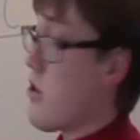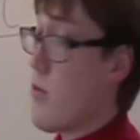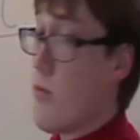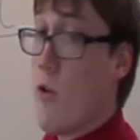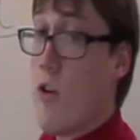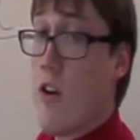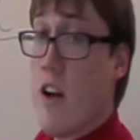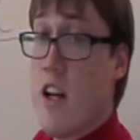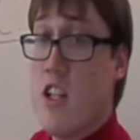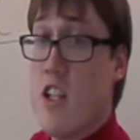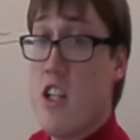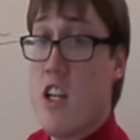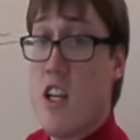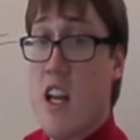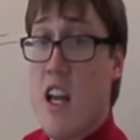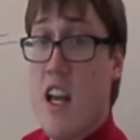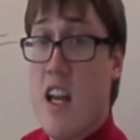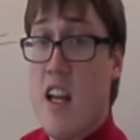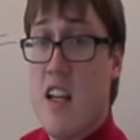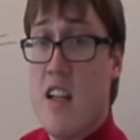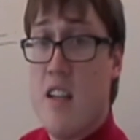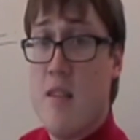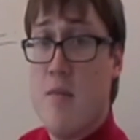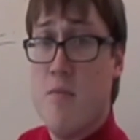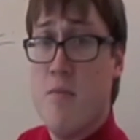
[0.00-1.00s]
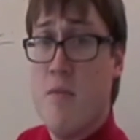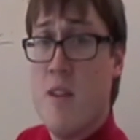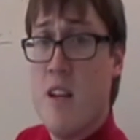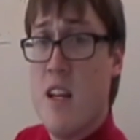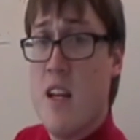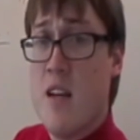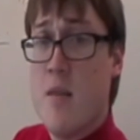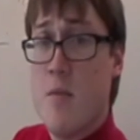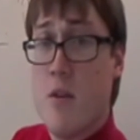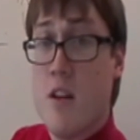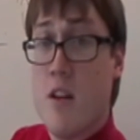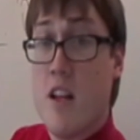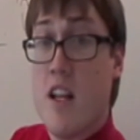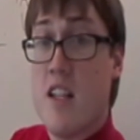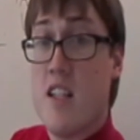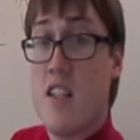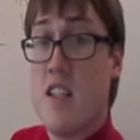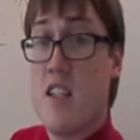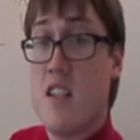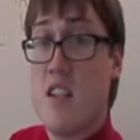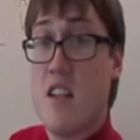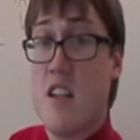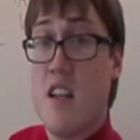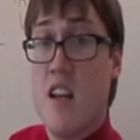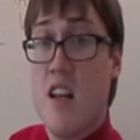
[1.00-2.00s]
more educated, but
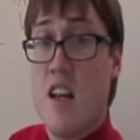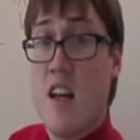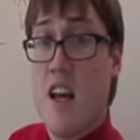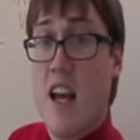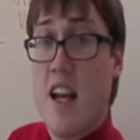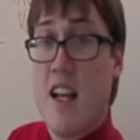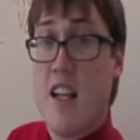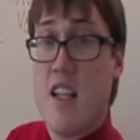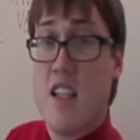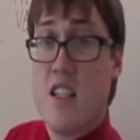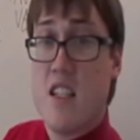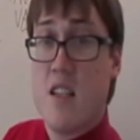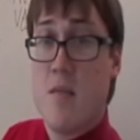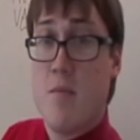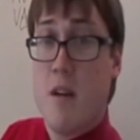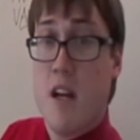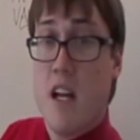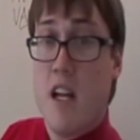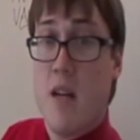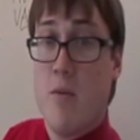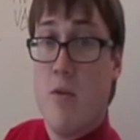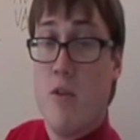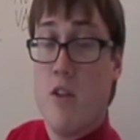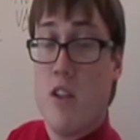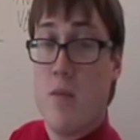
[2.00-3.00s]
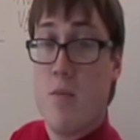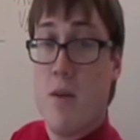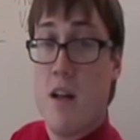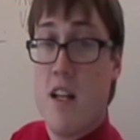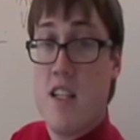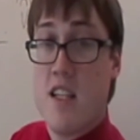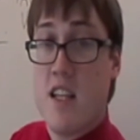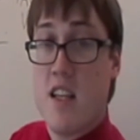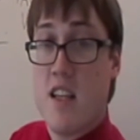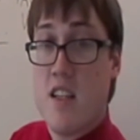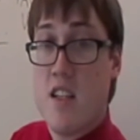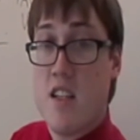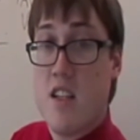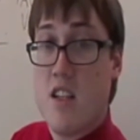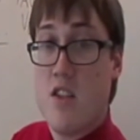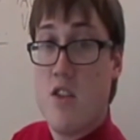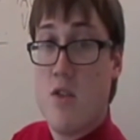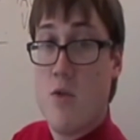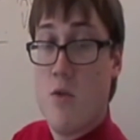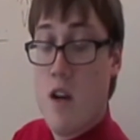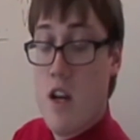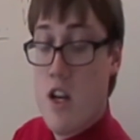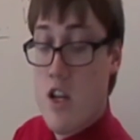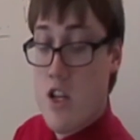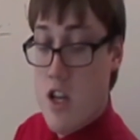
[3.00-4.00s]
that's, I guess, debatable. It depends on the
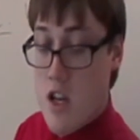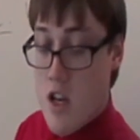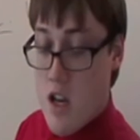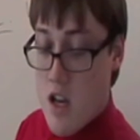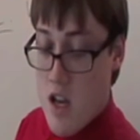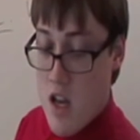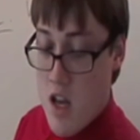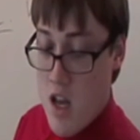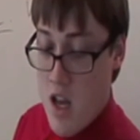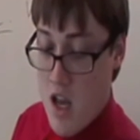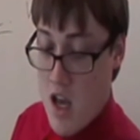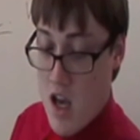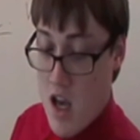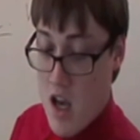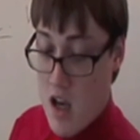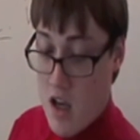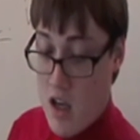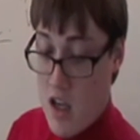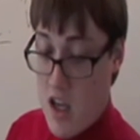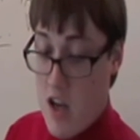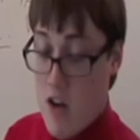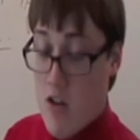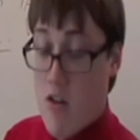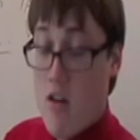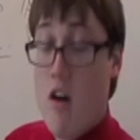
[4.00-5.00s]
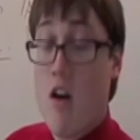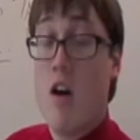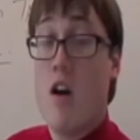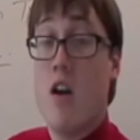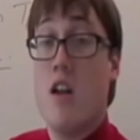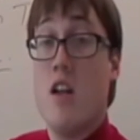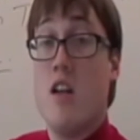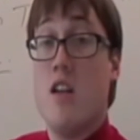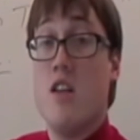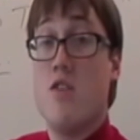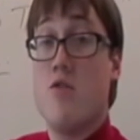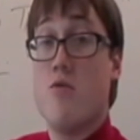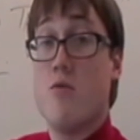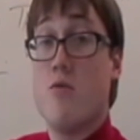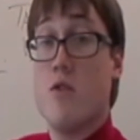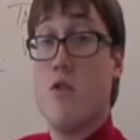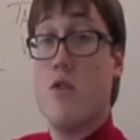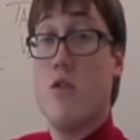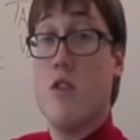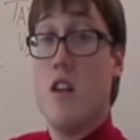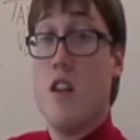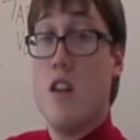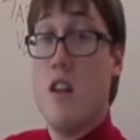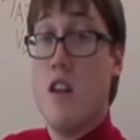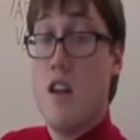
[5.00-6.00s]
situation. Keir Hardie is
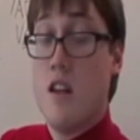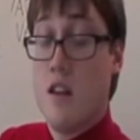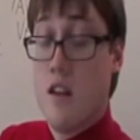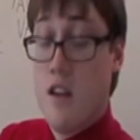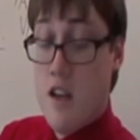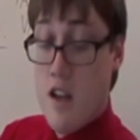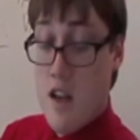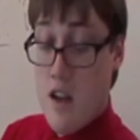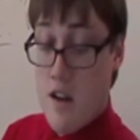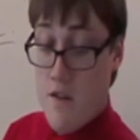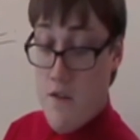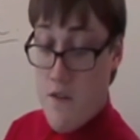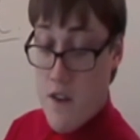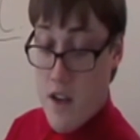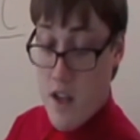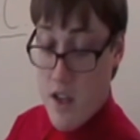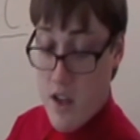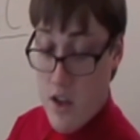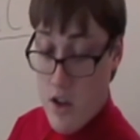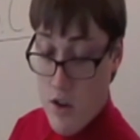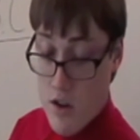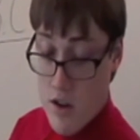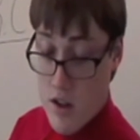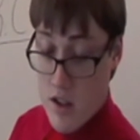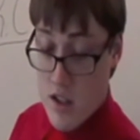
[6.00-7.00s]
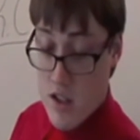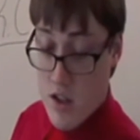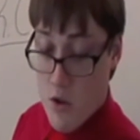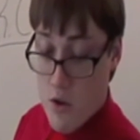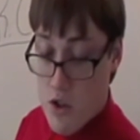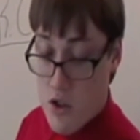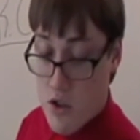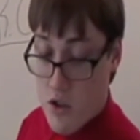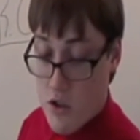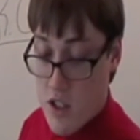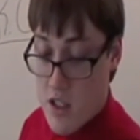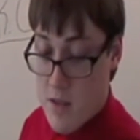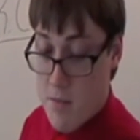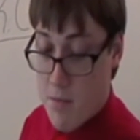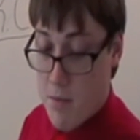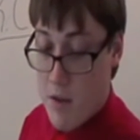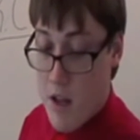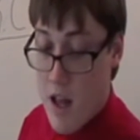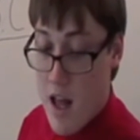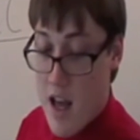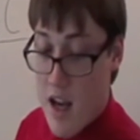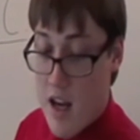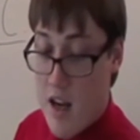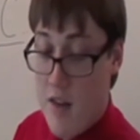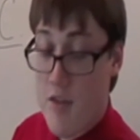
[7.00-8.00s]
really the leading figure in the Socialist
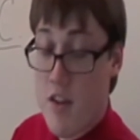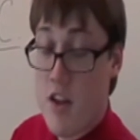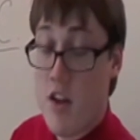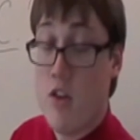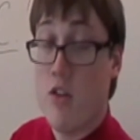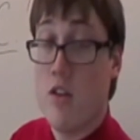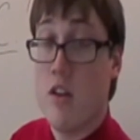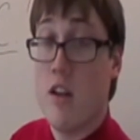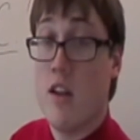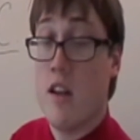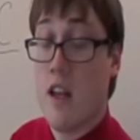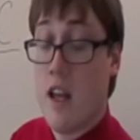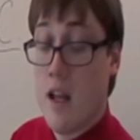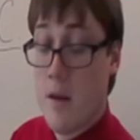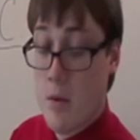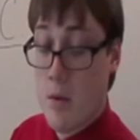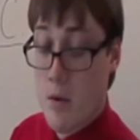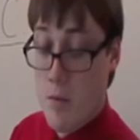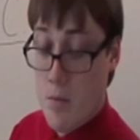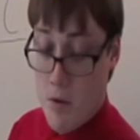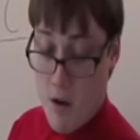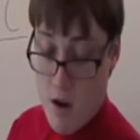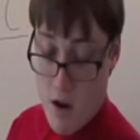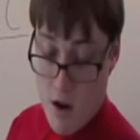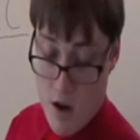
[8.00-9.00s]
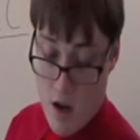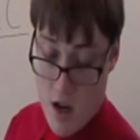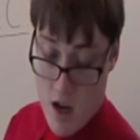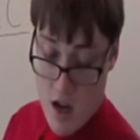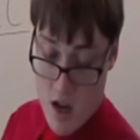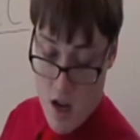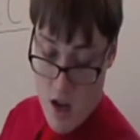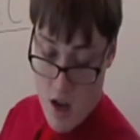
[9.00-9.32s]
bloc of the early Labour Party,